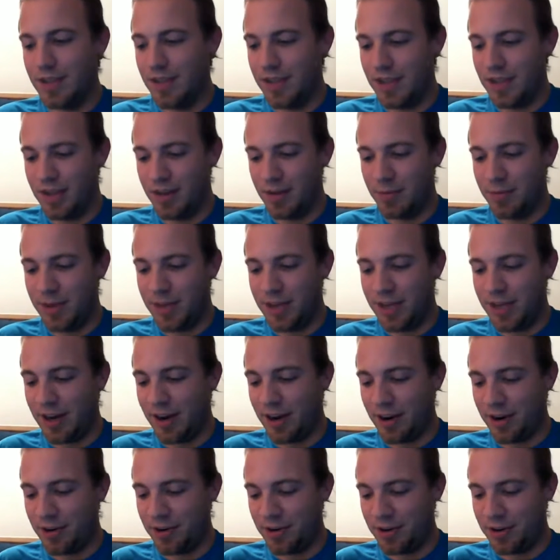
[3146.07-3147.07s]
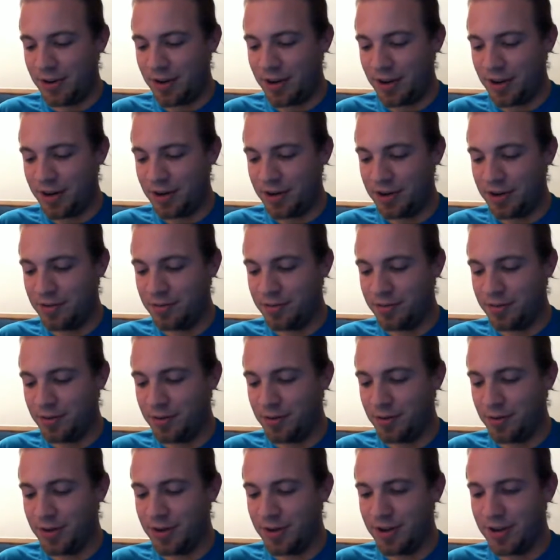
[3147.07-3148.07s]
it'll be harder and harder
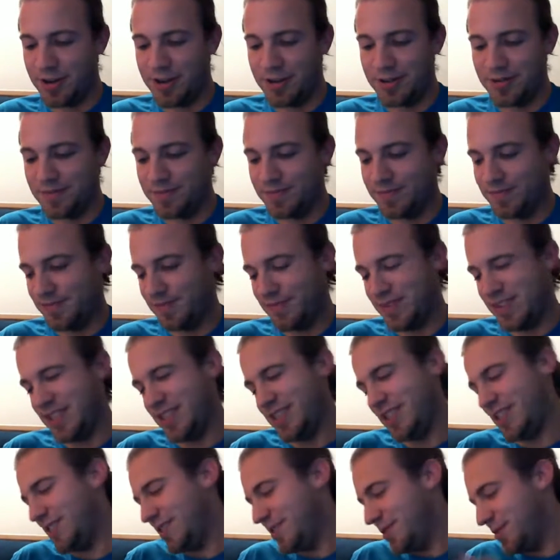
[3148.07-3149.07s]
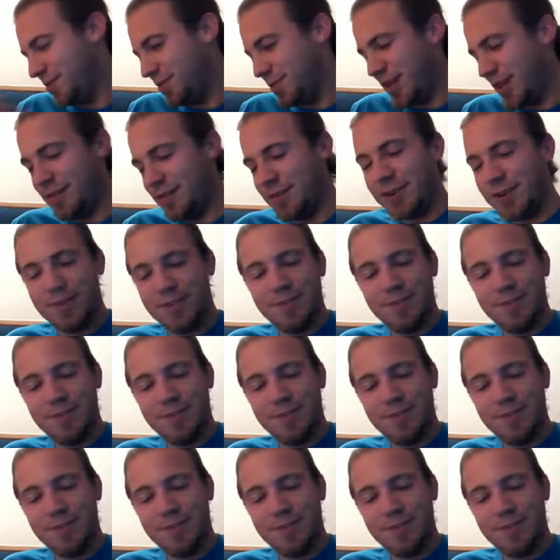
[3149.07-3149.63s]
for whatever.